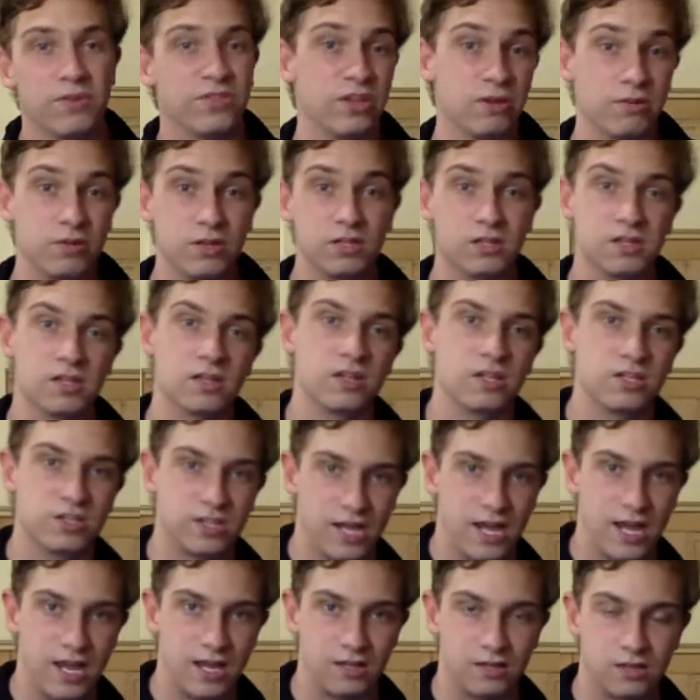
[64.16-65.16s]
there is still a
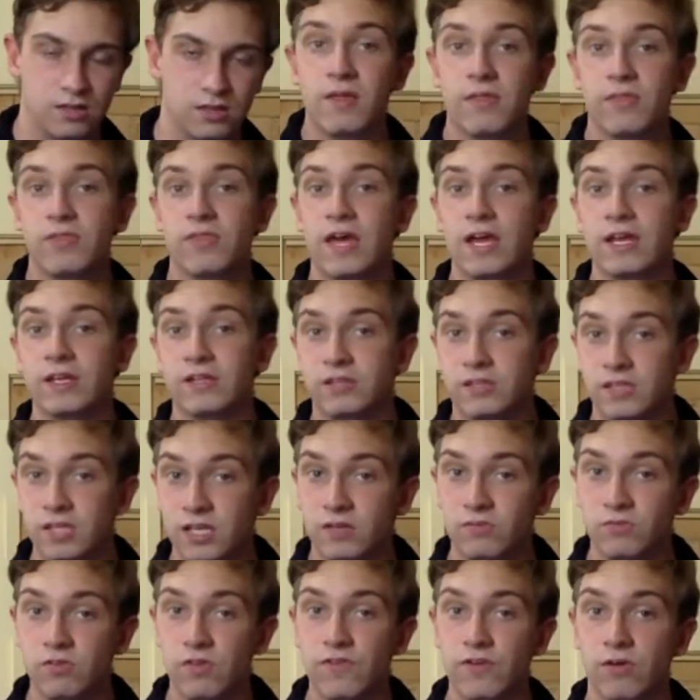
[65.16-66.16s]
chance. They
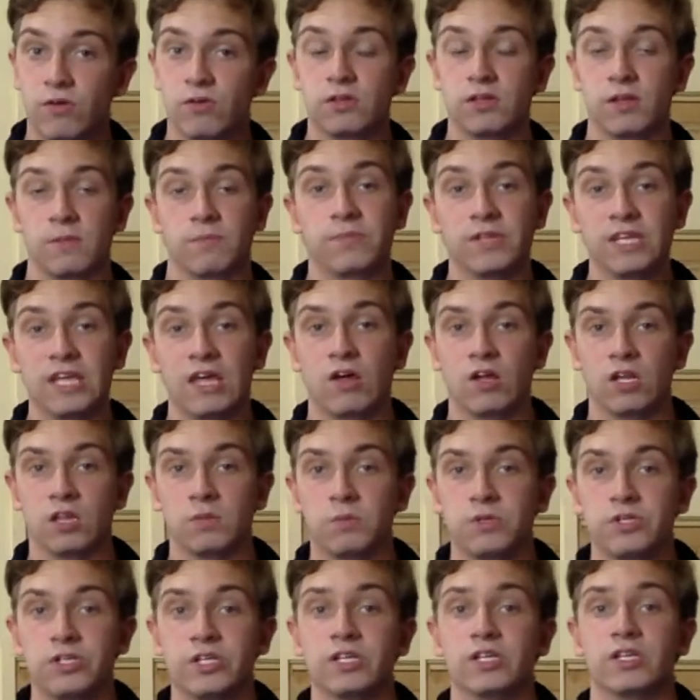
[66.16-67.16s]
did reveal something else,
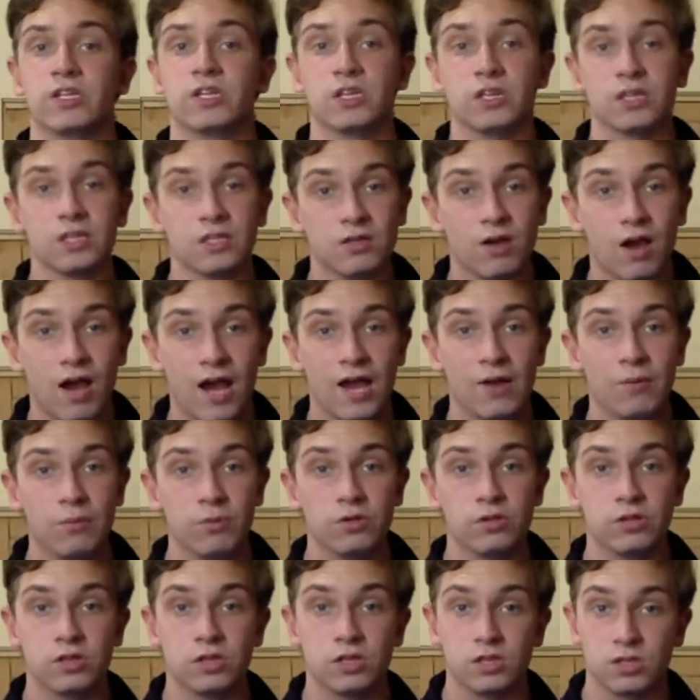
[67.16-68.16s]
which is
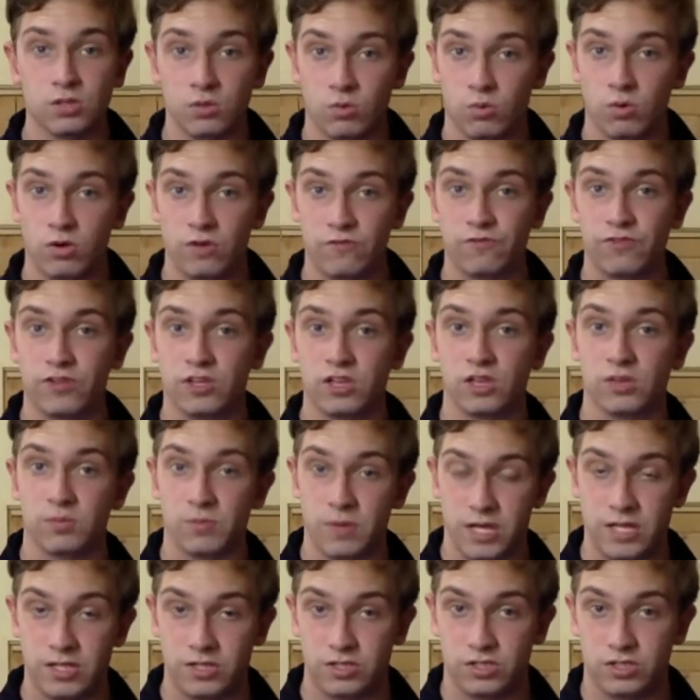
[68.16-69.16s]
Skyward Sword for
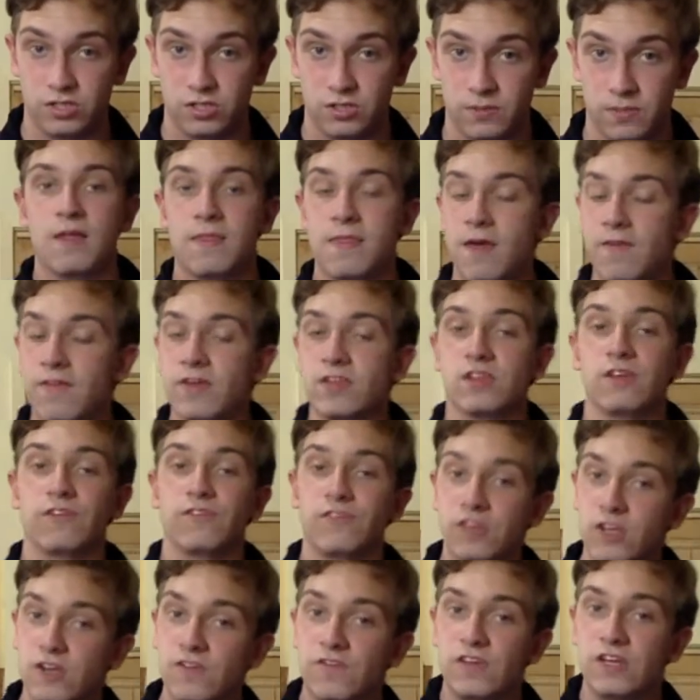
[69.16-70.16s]
Switch. Now there's a
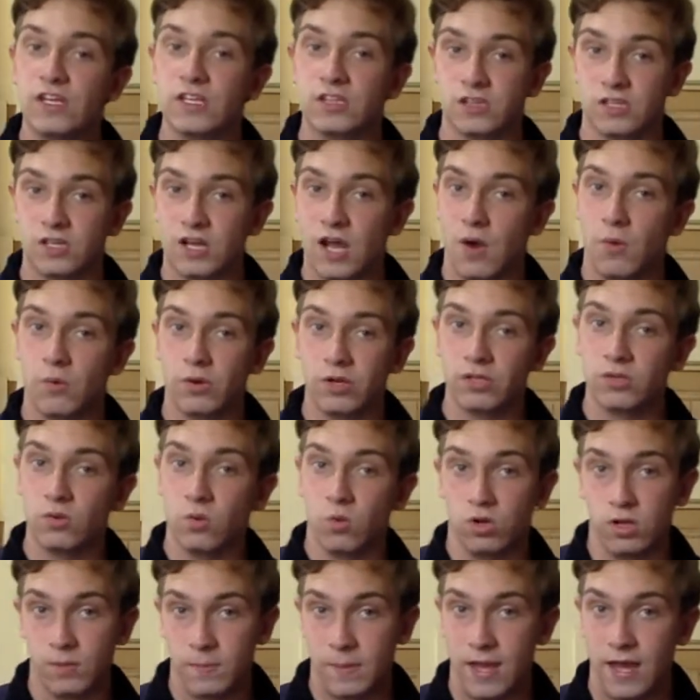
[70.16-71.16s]
few things that I want to
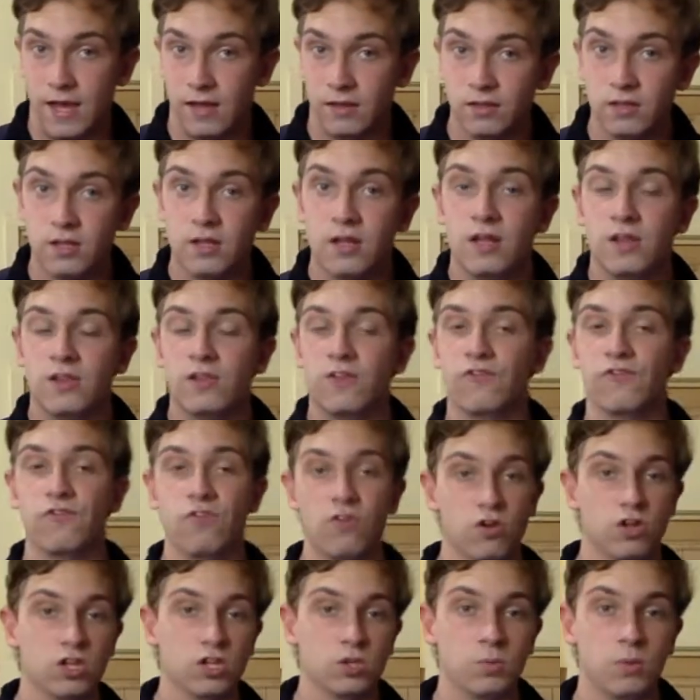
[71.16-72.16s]
talk about. The
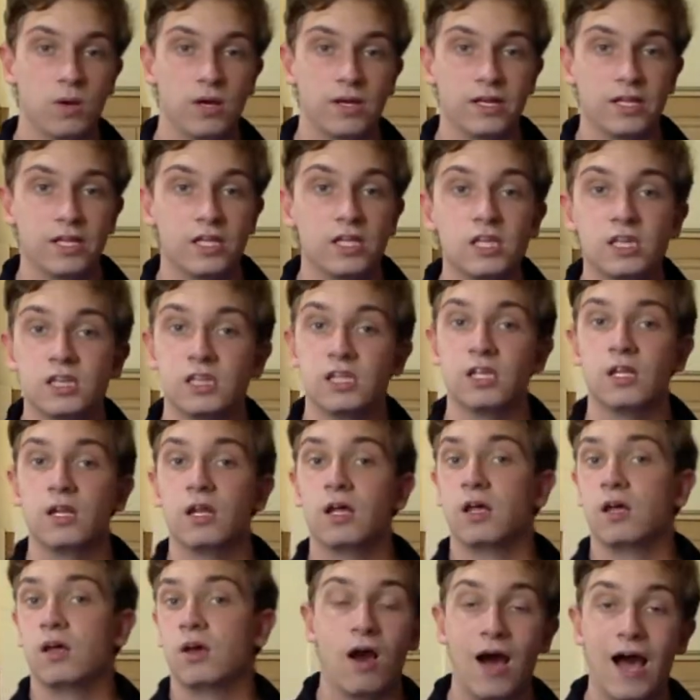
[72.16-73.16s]
first one is that
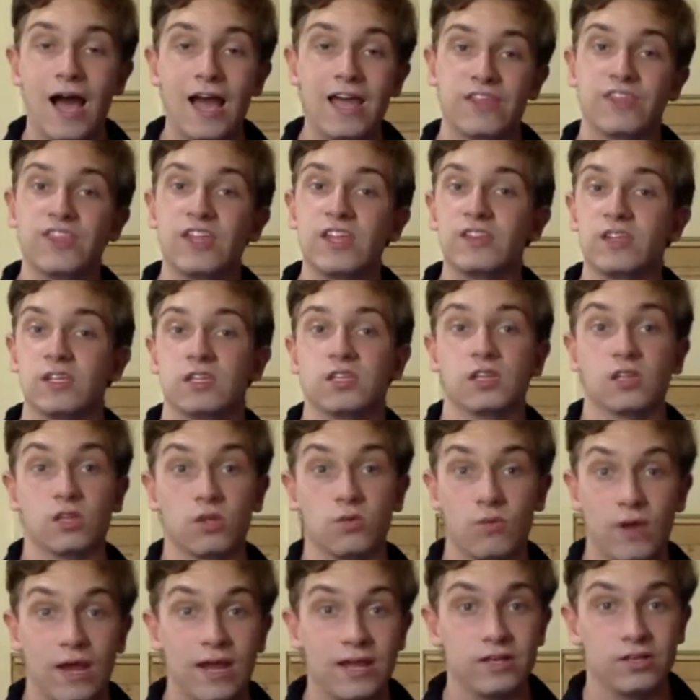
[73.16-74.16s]
I think this is
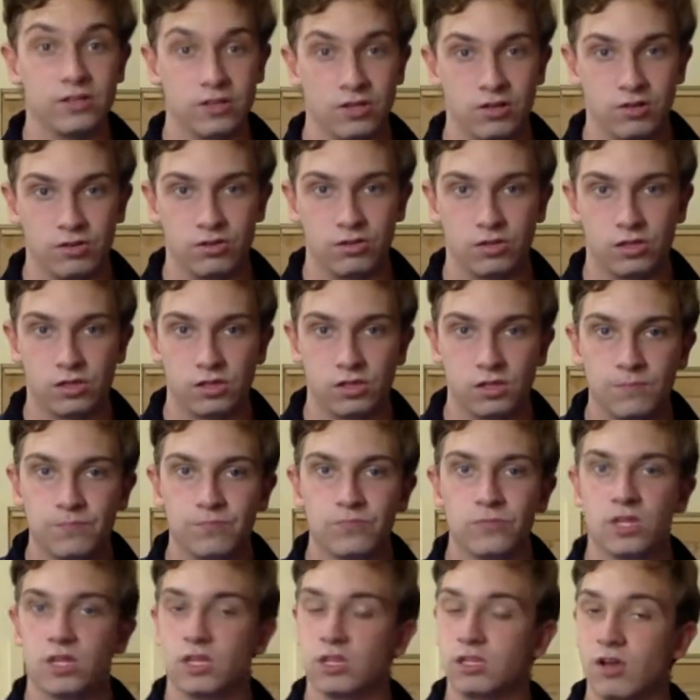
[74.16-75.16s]
great news.
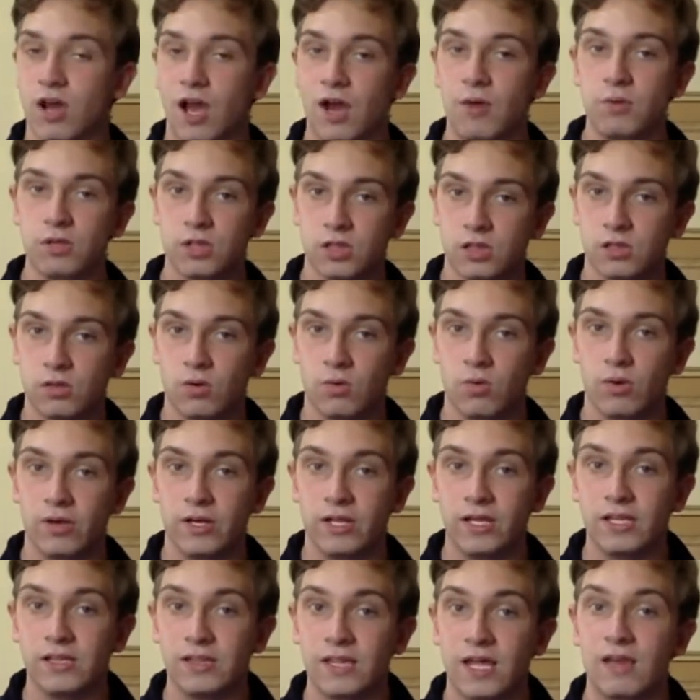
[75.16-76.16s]
Skyward Sword
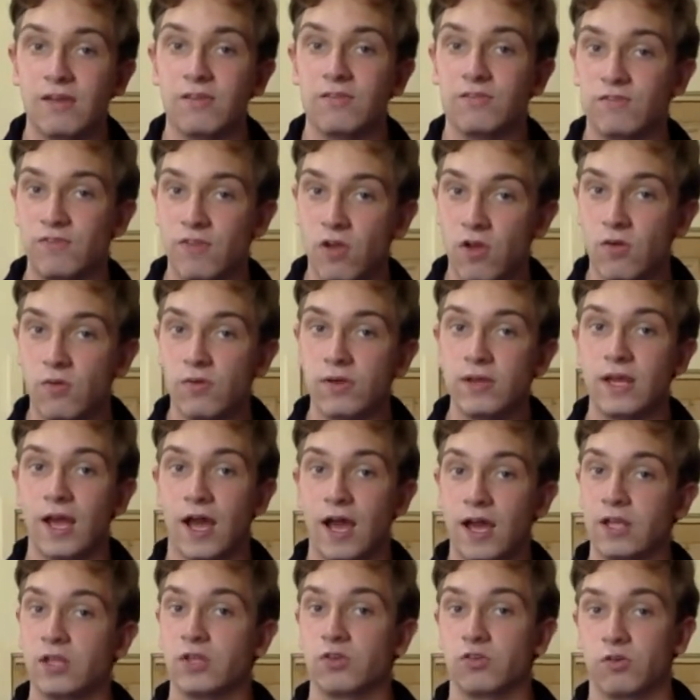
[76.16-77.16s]
is a very
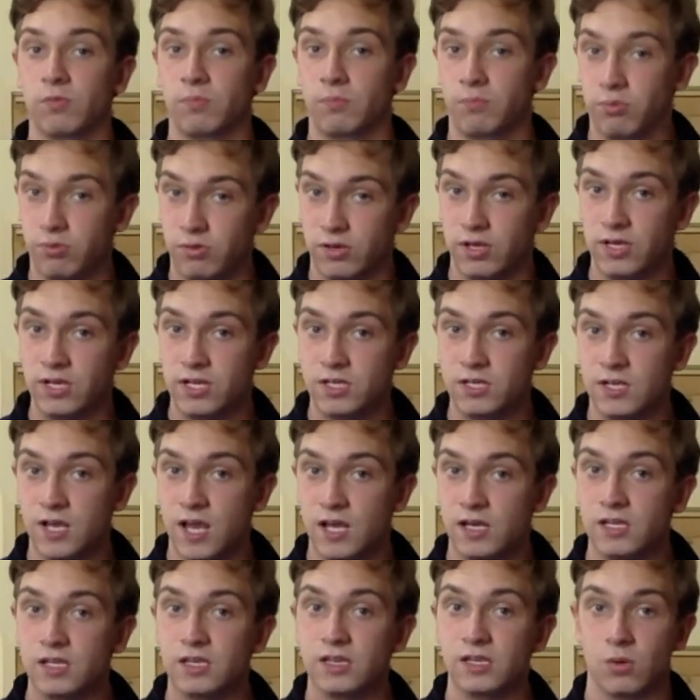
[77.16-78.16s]

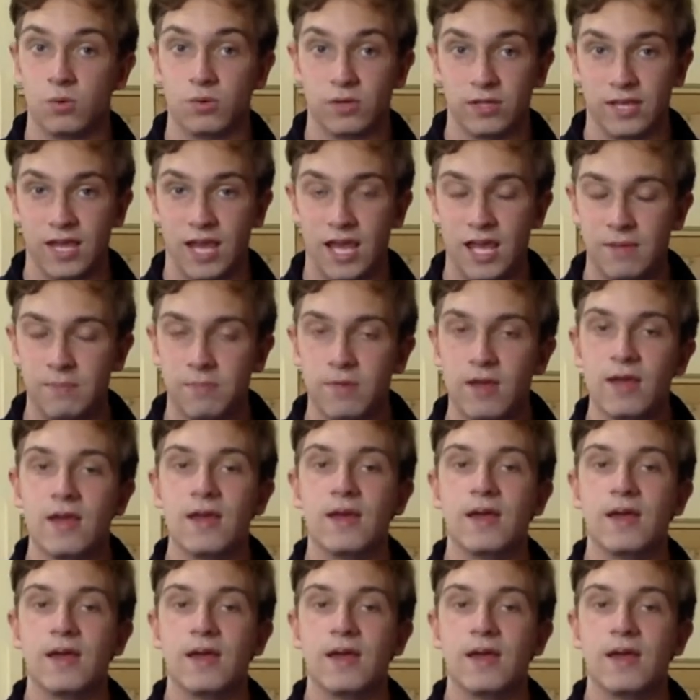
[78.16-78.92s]
underappreciated Zelda game.